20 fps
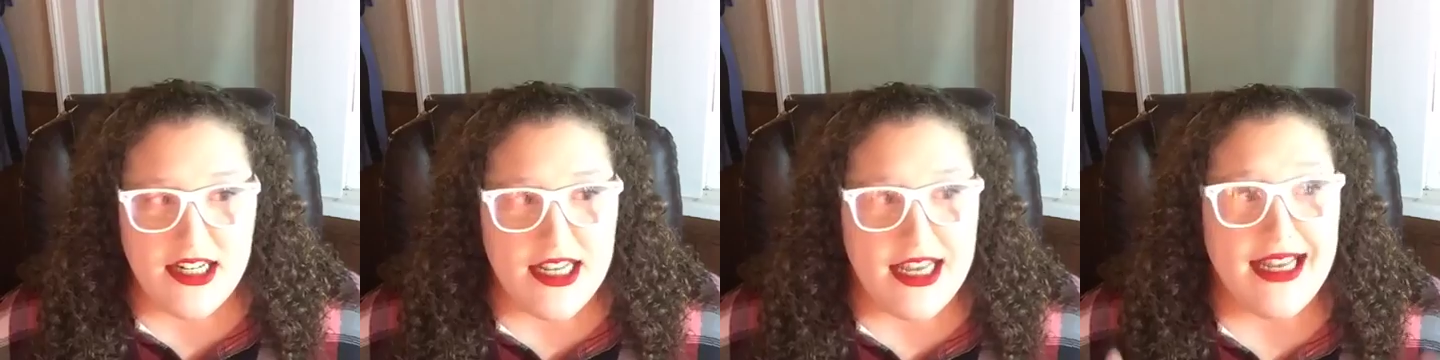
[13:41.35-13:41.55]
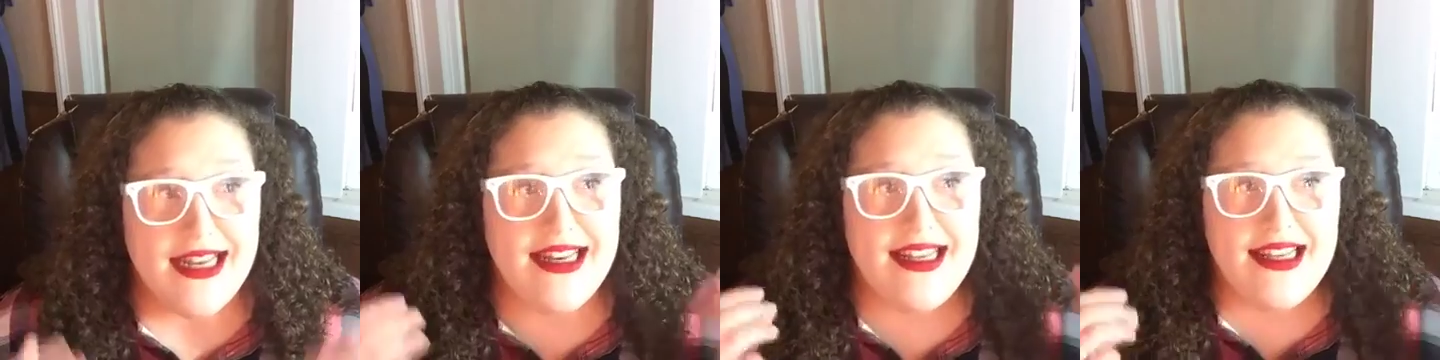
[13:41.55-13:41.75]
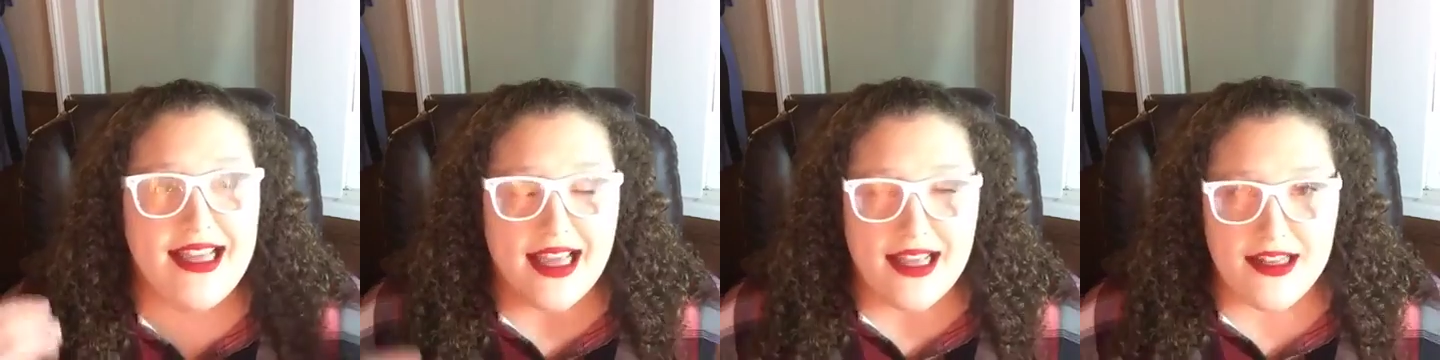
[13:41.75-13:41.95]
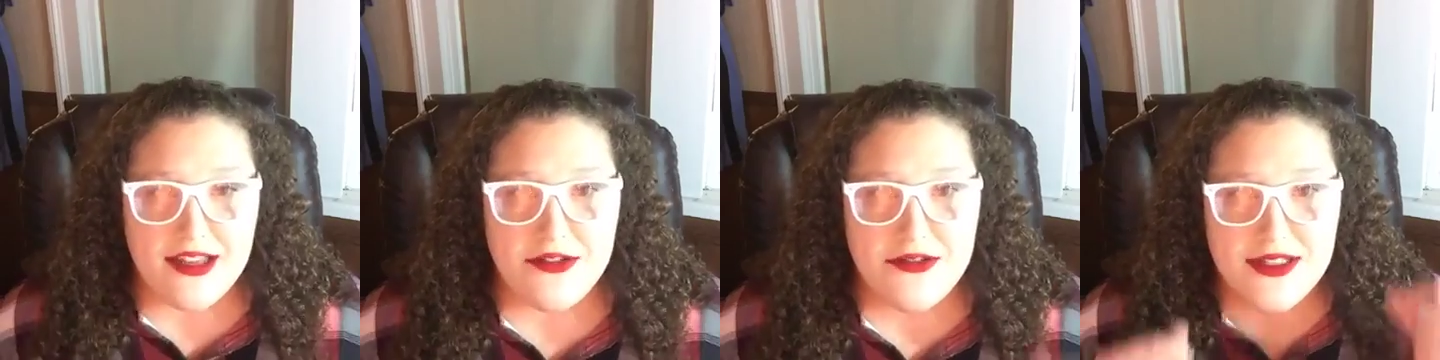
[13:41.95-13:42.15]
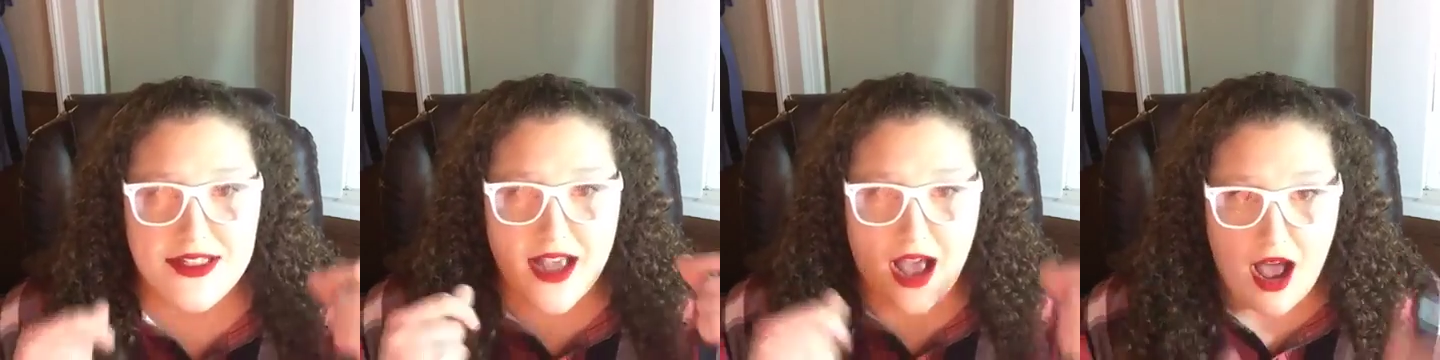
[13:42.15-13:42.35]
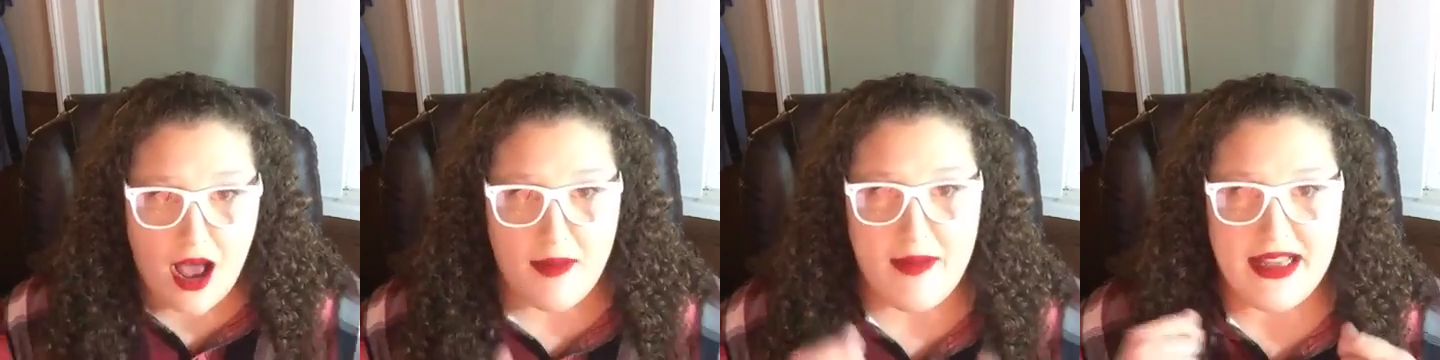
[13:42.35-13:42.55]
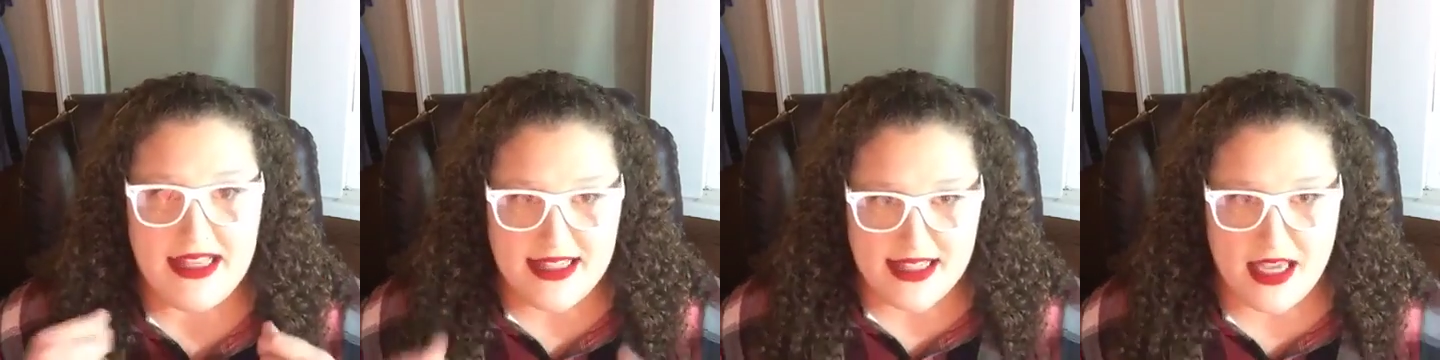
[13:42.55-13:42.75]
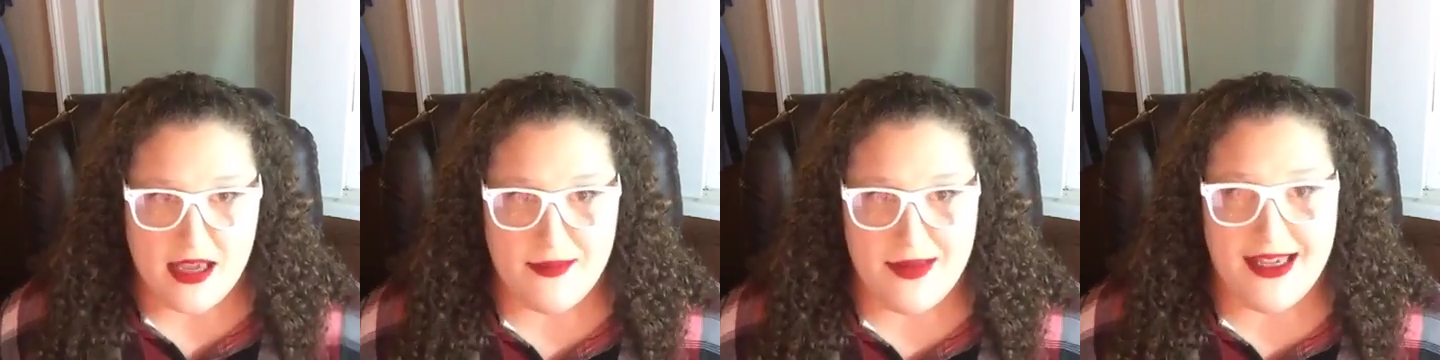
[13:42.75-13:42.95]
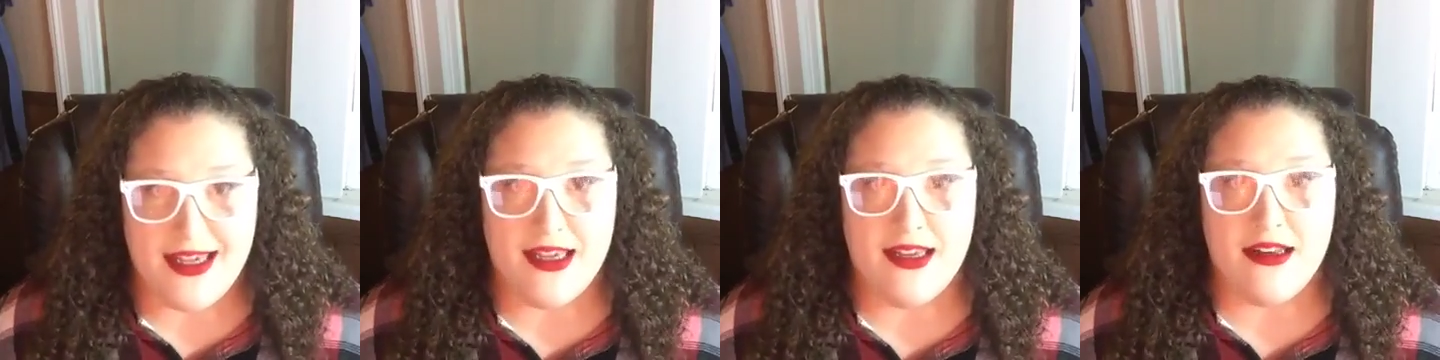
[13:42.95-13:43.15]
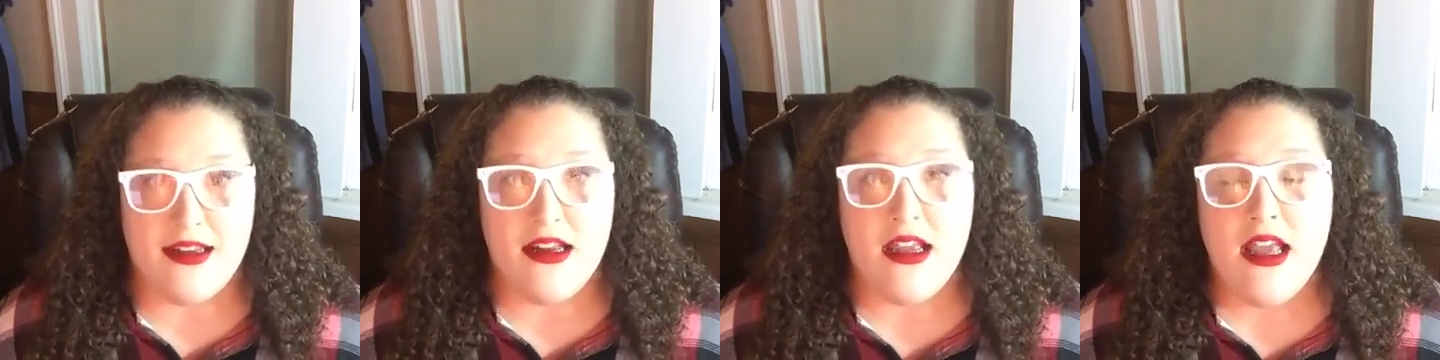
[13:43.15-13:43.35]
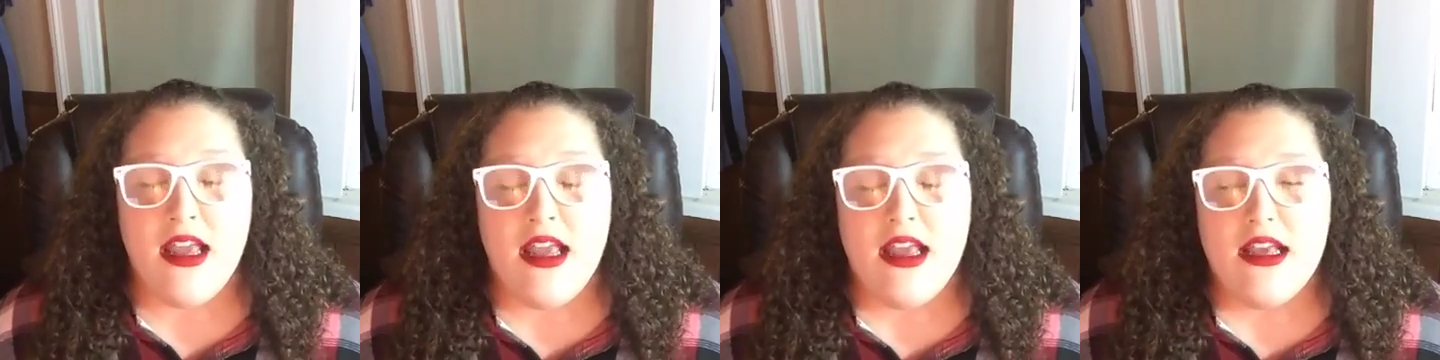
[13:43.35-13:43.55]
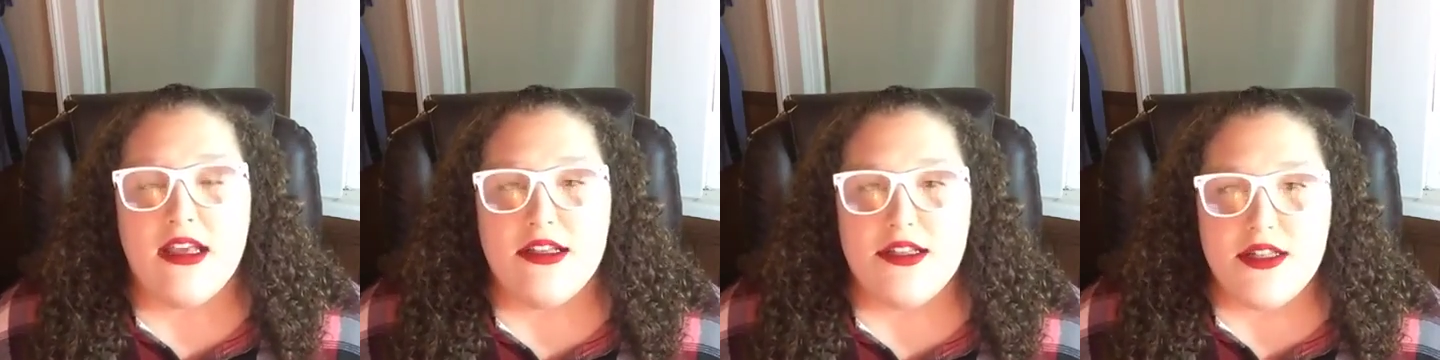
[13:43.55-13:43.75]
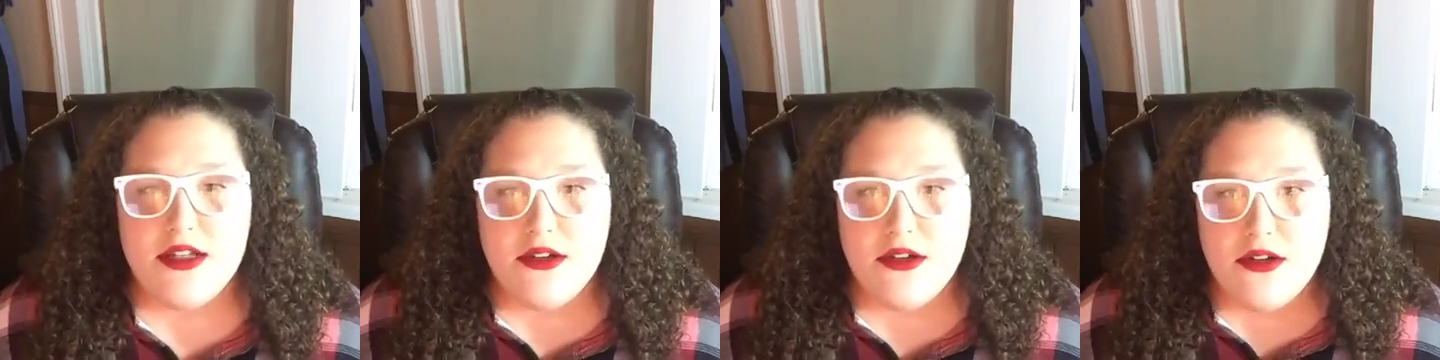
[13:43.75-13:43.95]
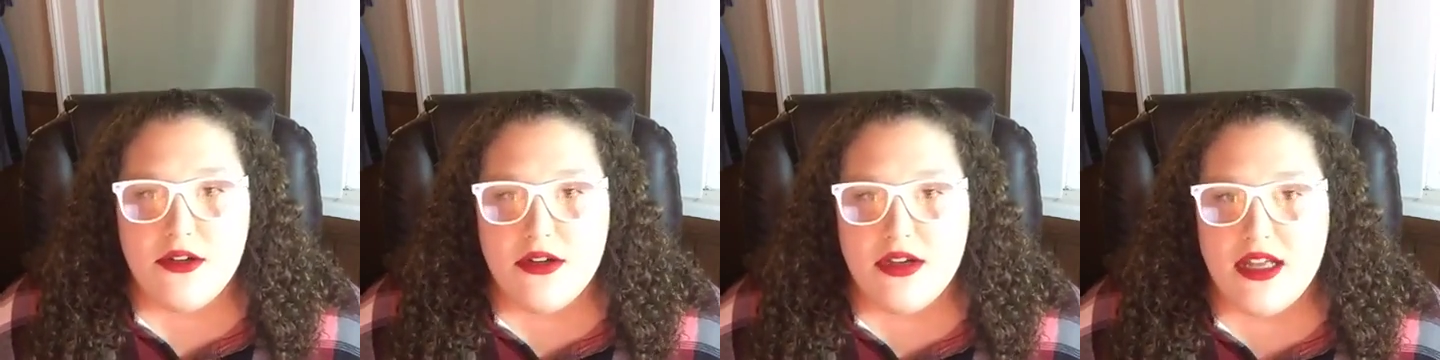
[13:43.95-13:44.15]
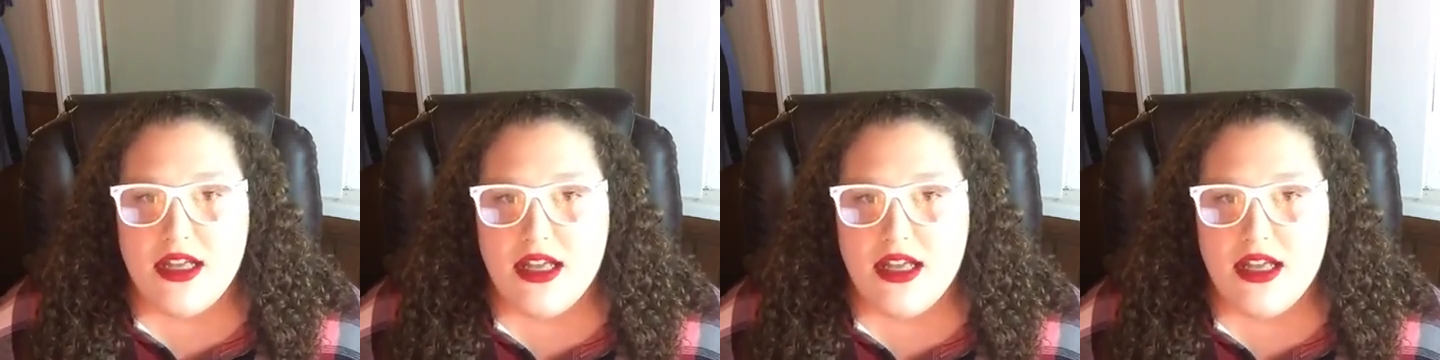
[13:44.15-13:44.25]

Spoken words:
and get those comments coming in. So